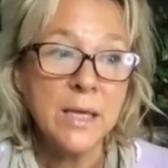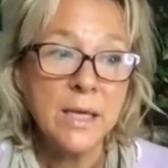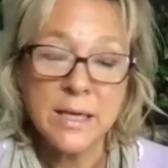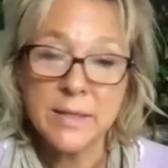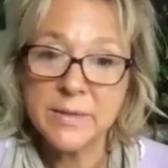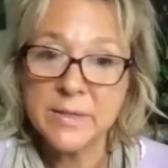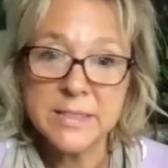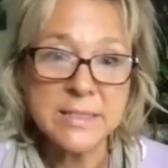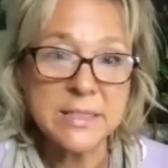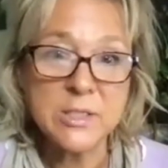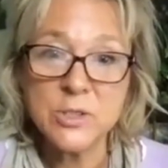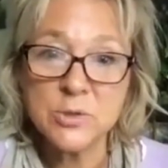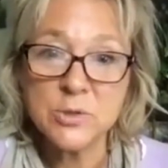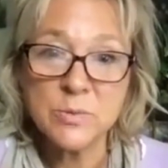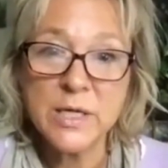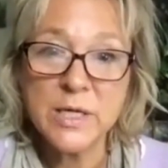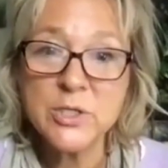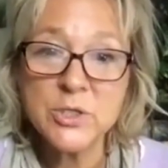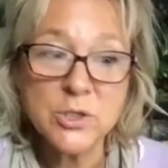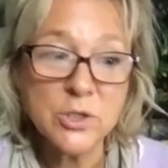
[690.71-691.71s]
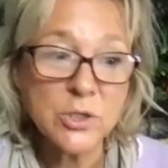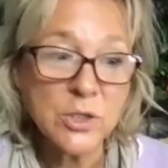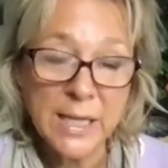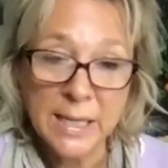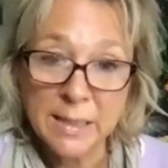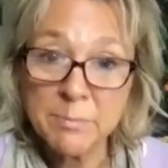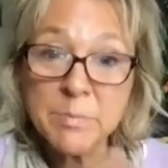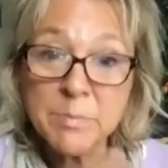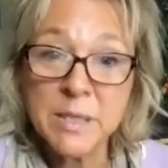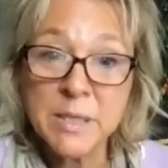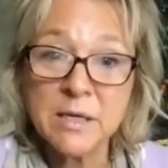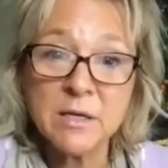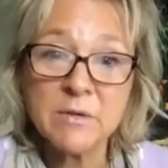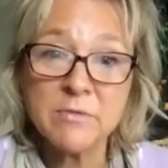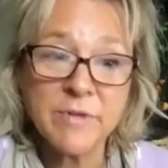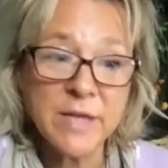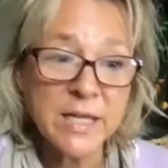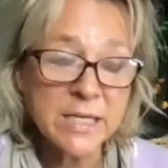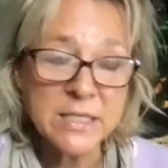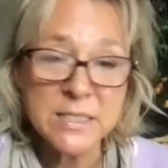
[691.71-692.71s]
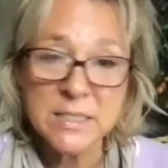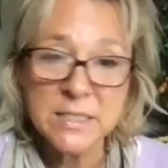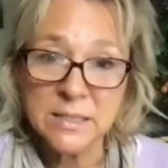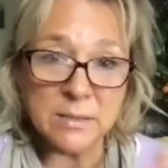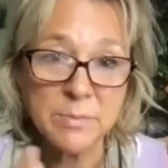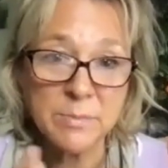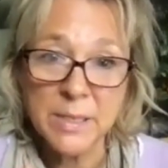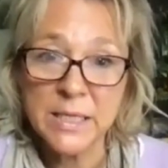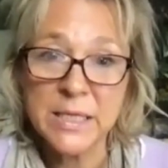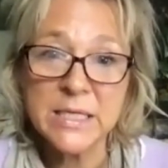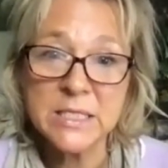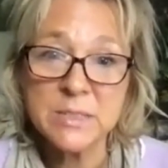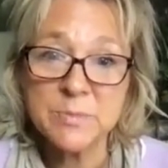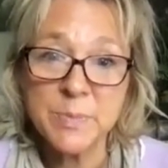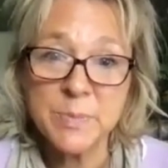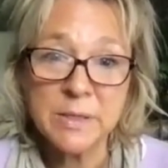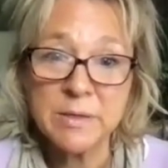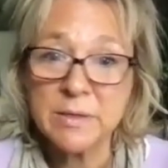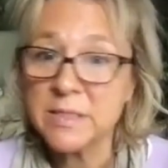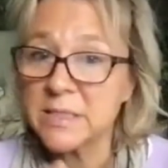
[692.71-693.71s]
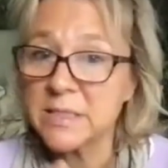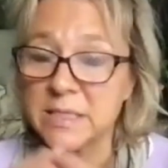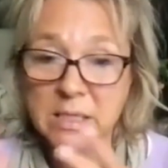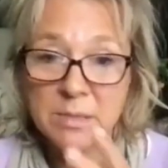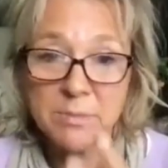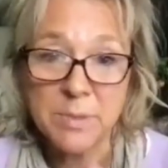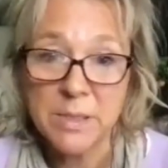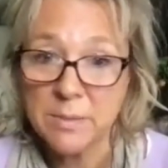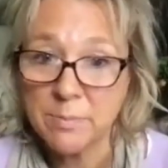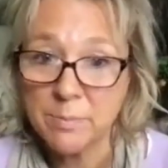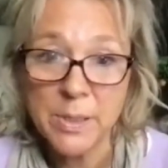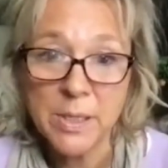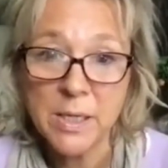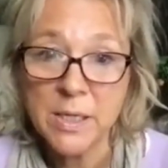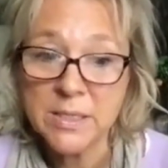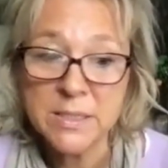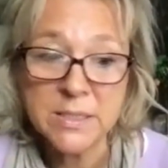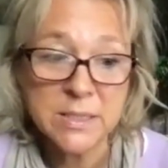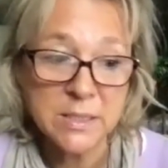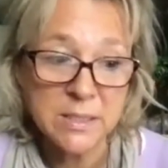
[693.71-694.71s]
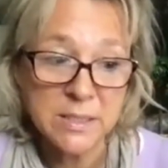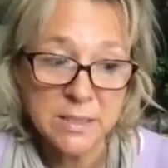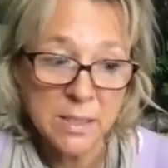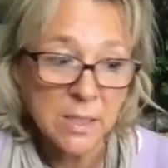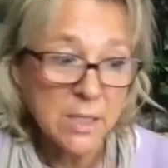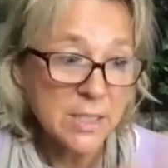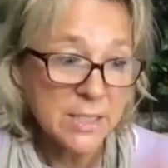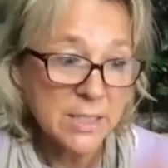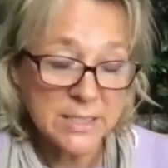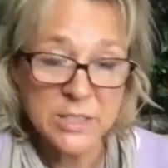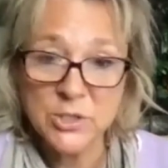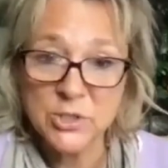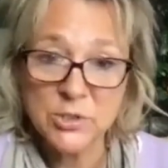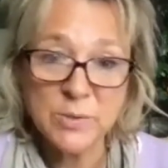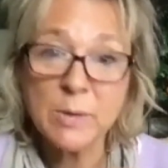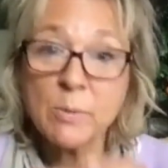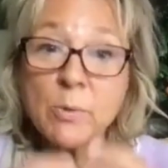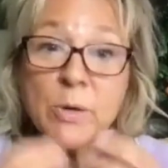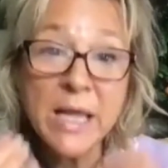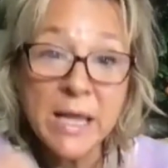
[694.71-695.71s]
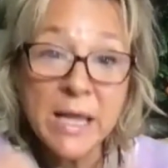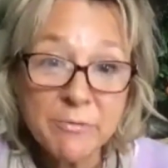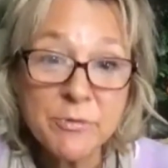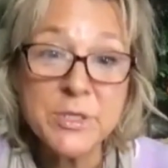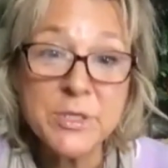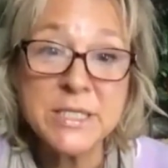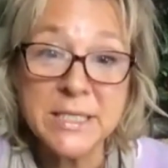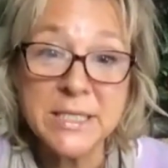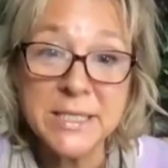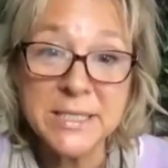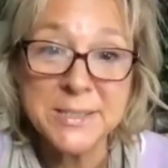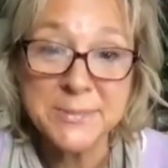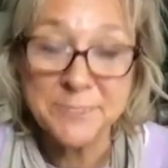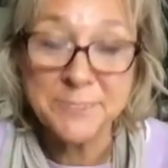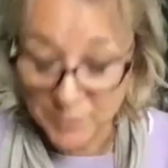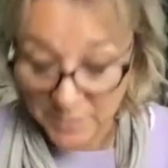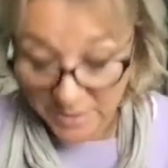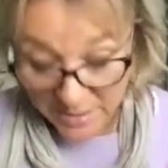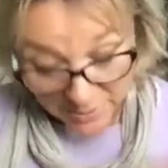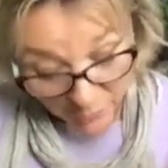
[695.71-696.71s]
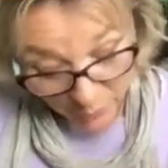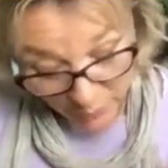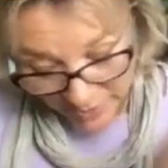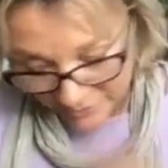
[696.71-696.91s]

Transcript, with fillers: And this situation can be an event, it could be an experience, it could be a person, a situation, whatever it is, another